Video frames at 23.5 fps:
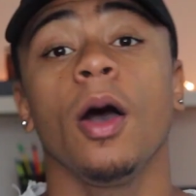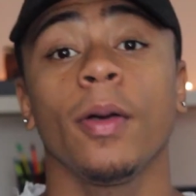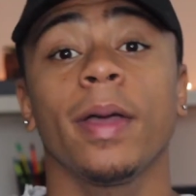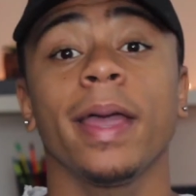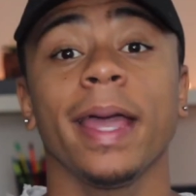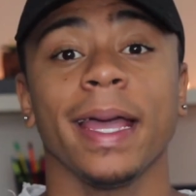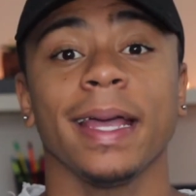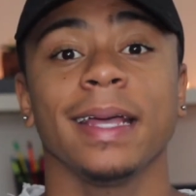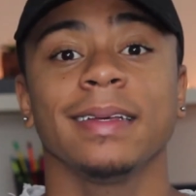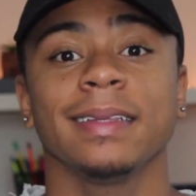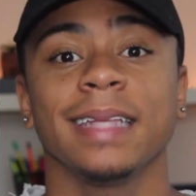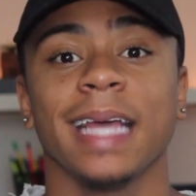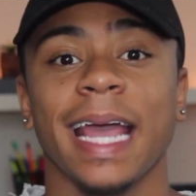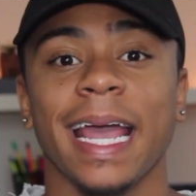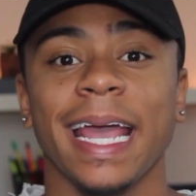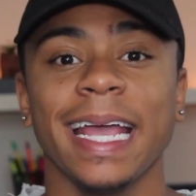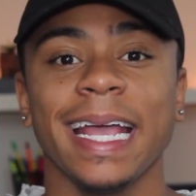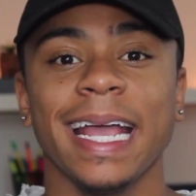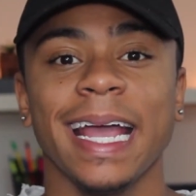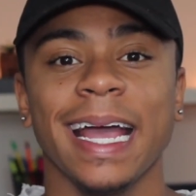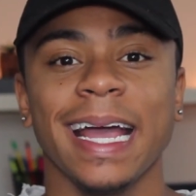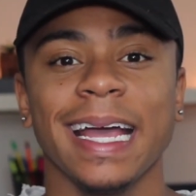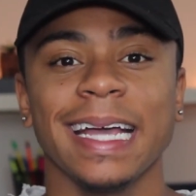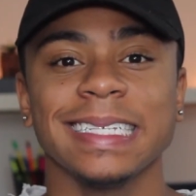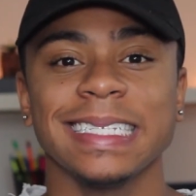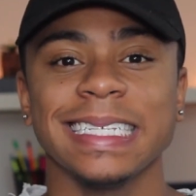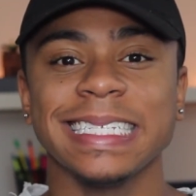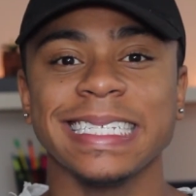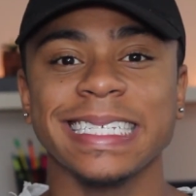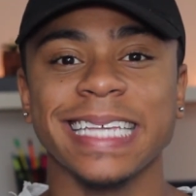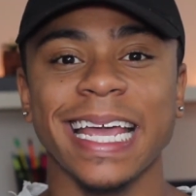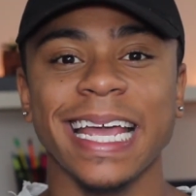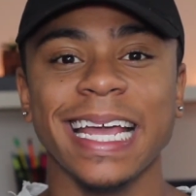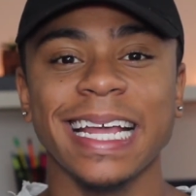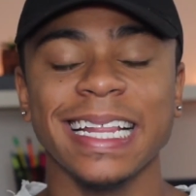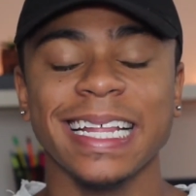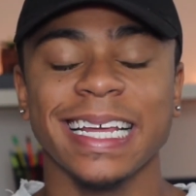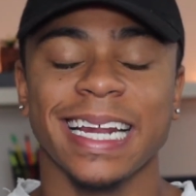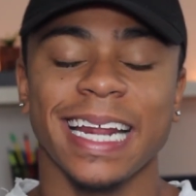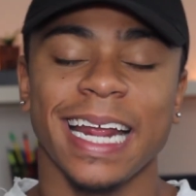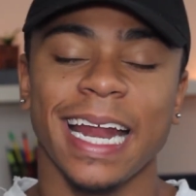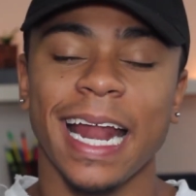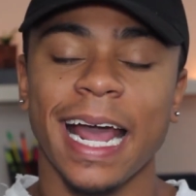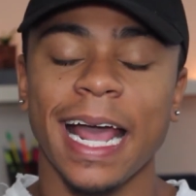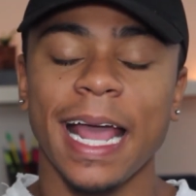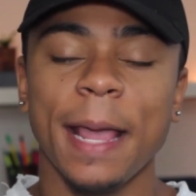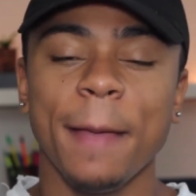Okay, hey guys, it's
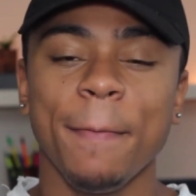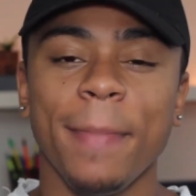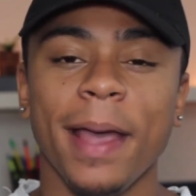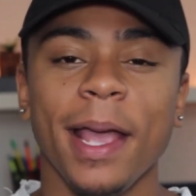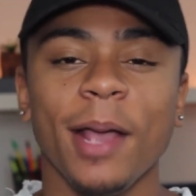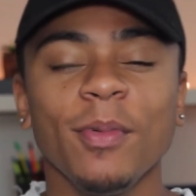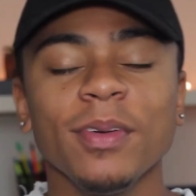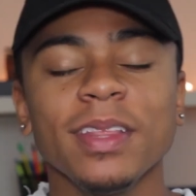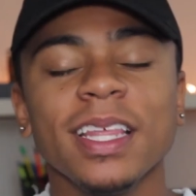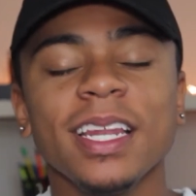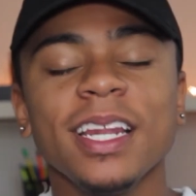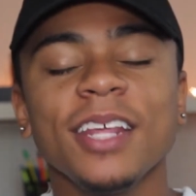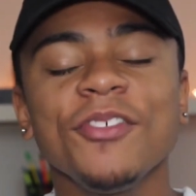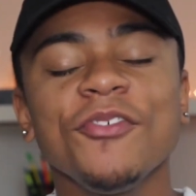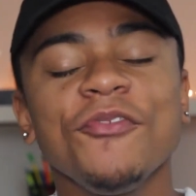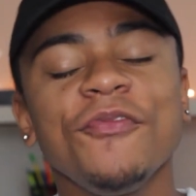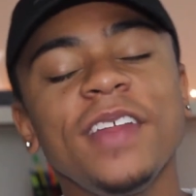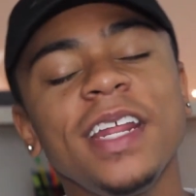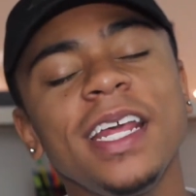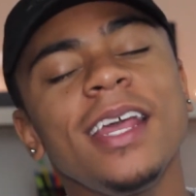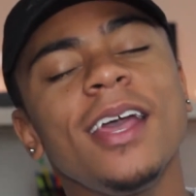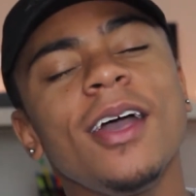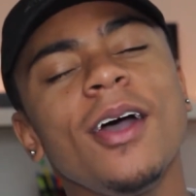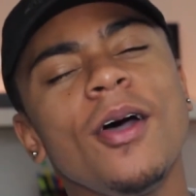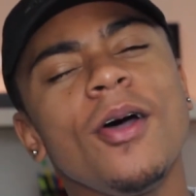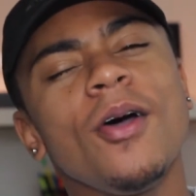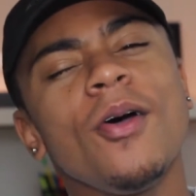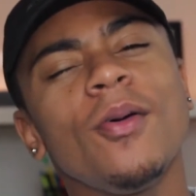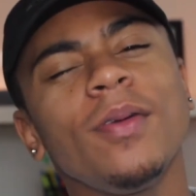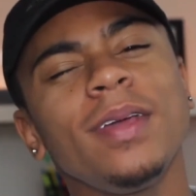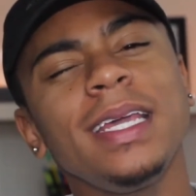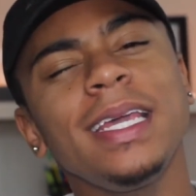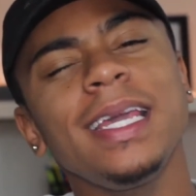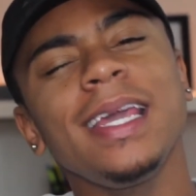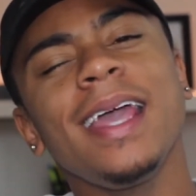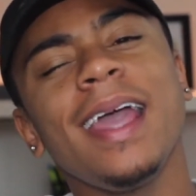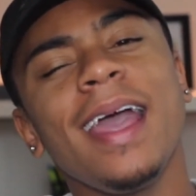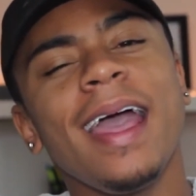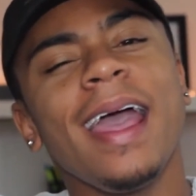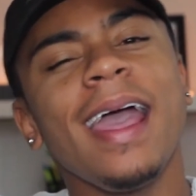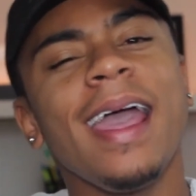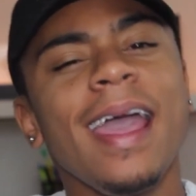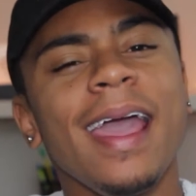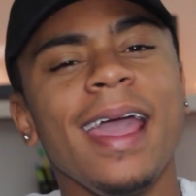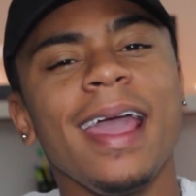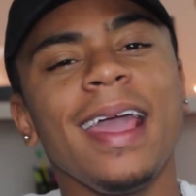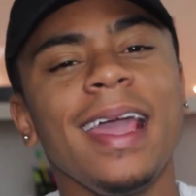Kaylin, and I am back with another video.
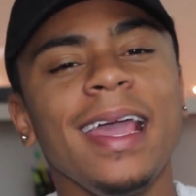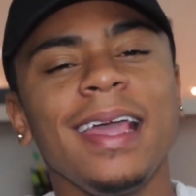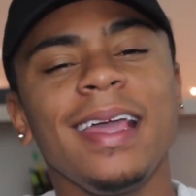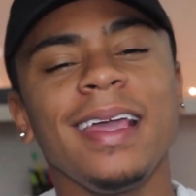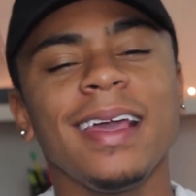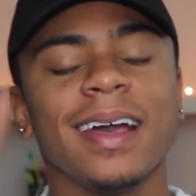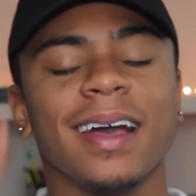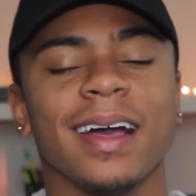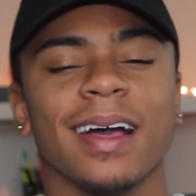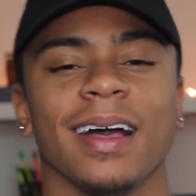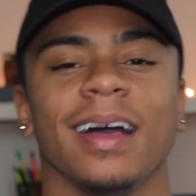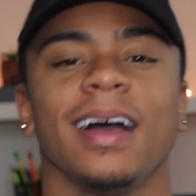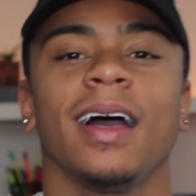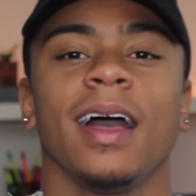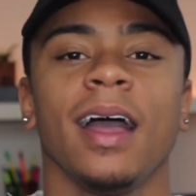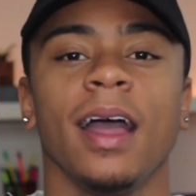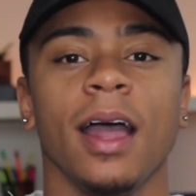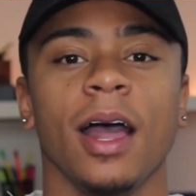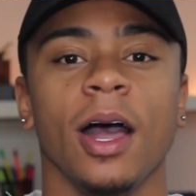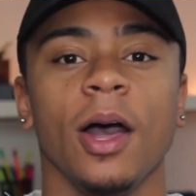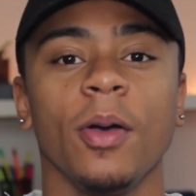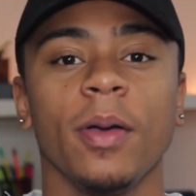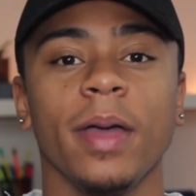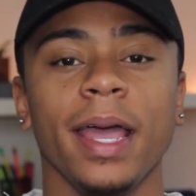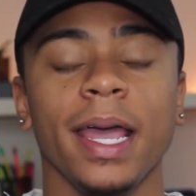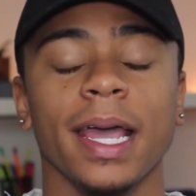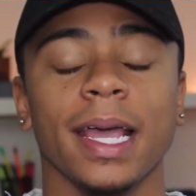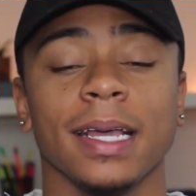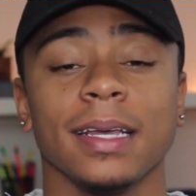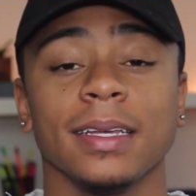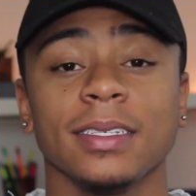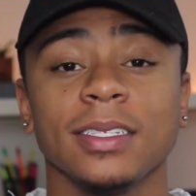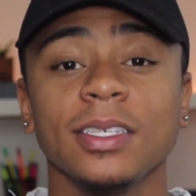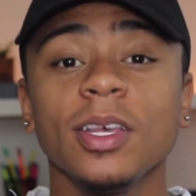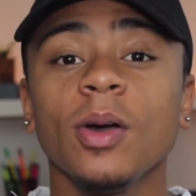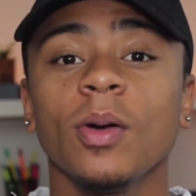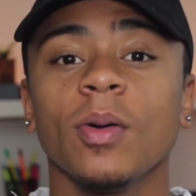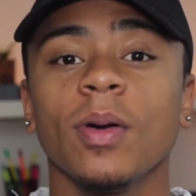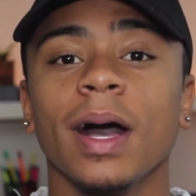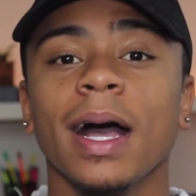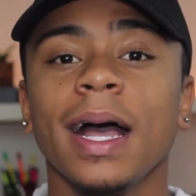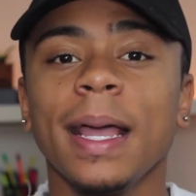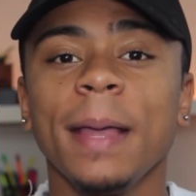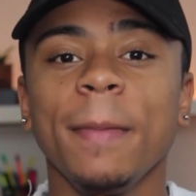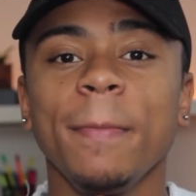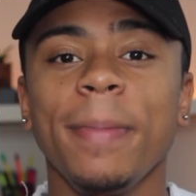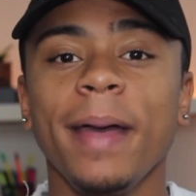Yay! Okay,
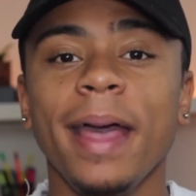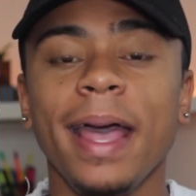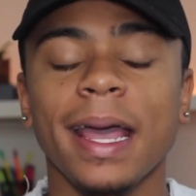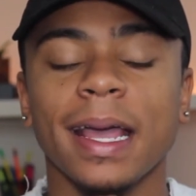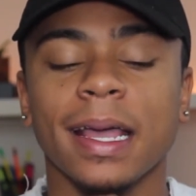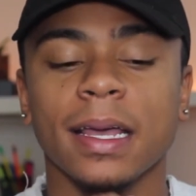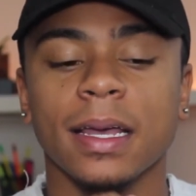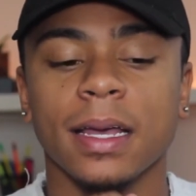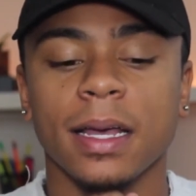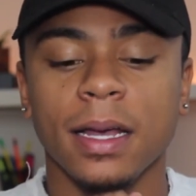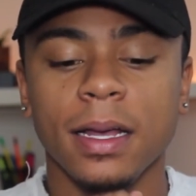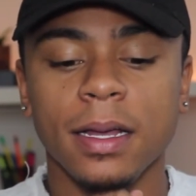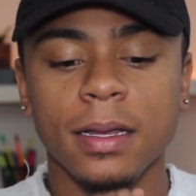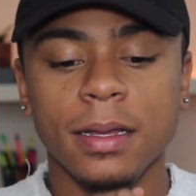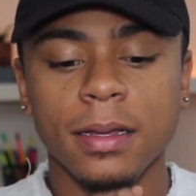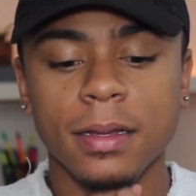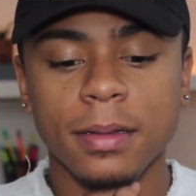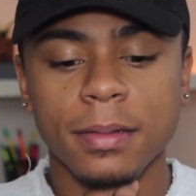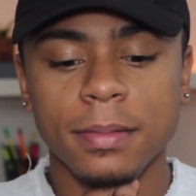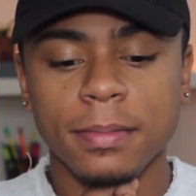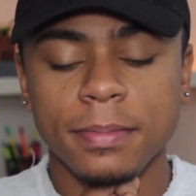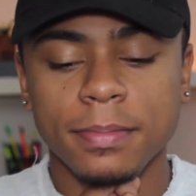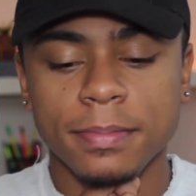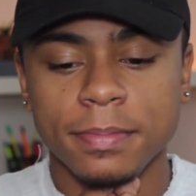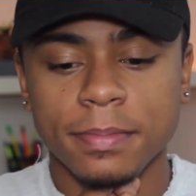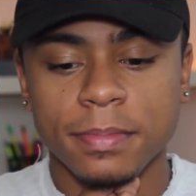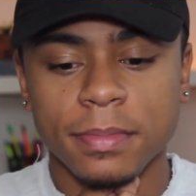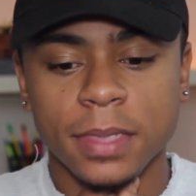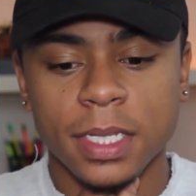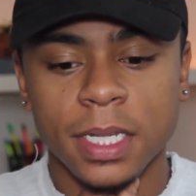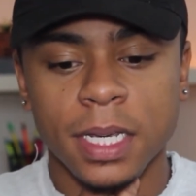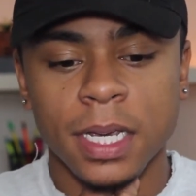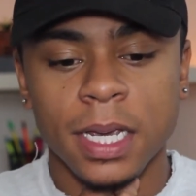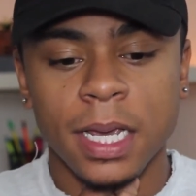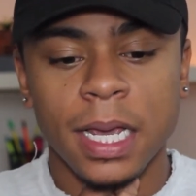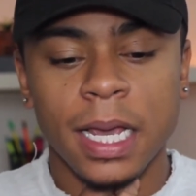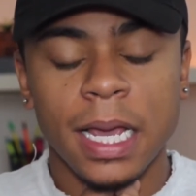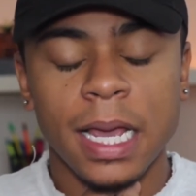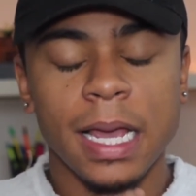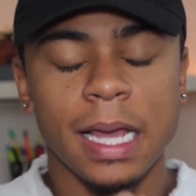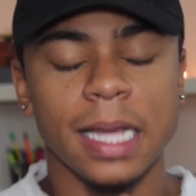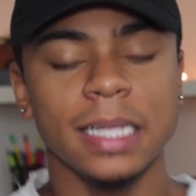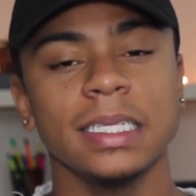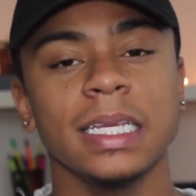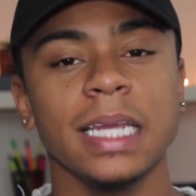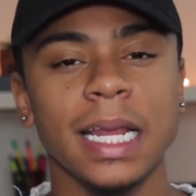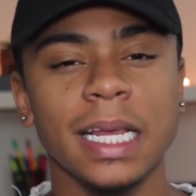so I'm back. And
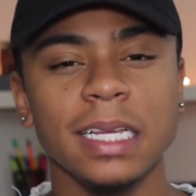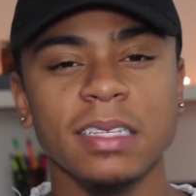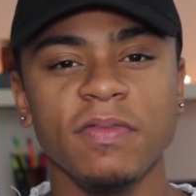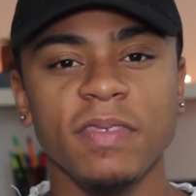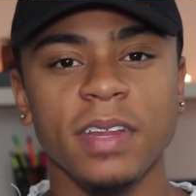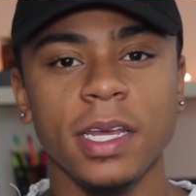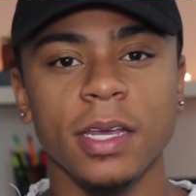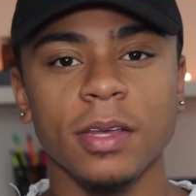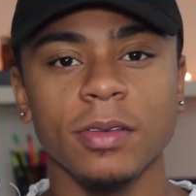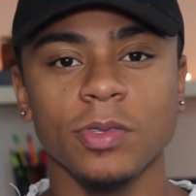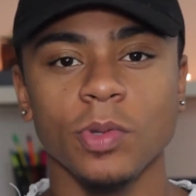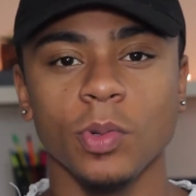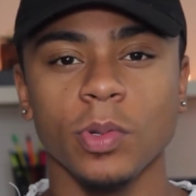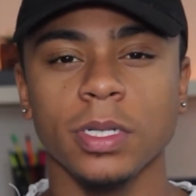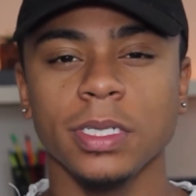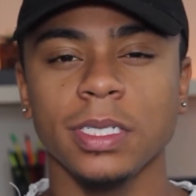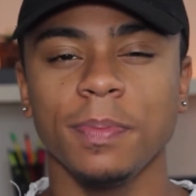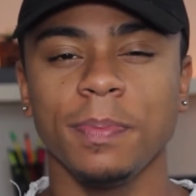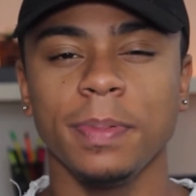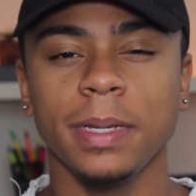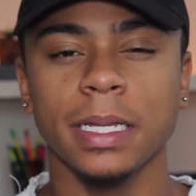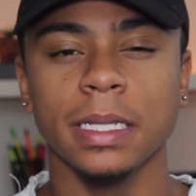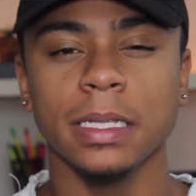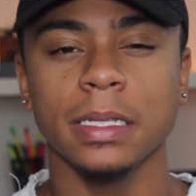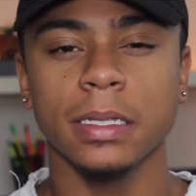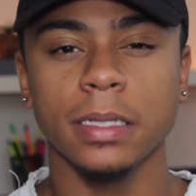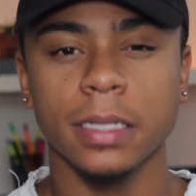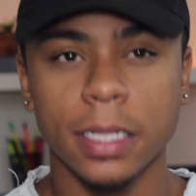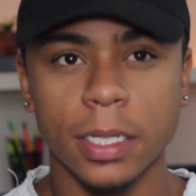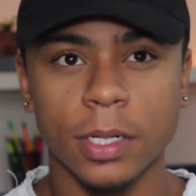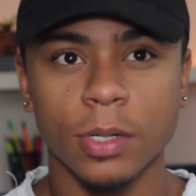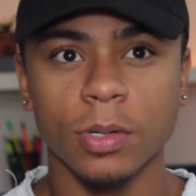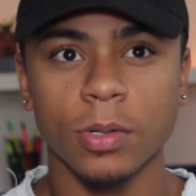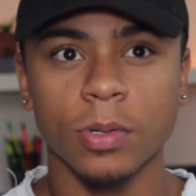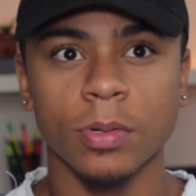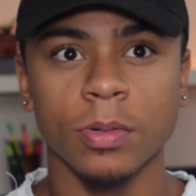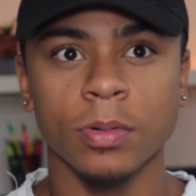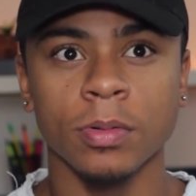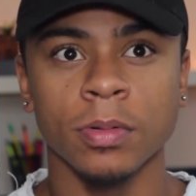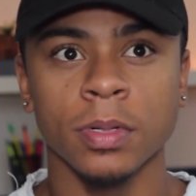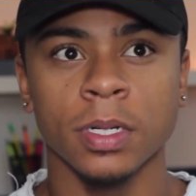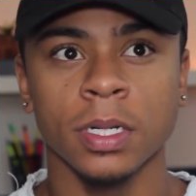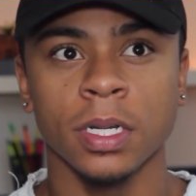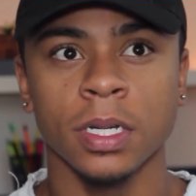today's video is going to be a little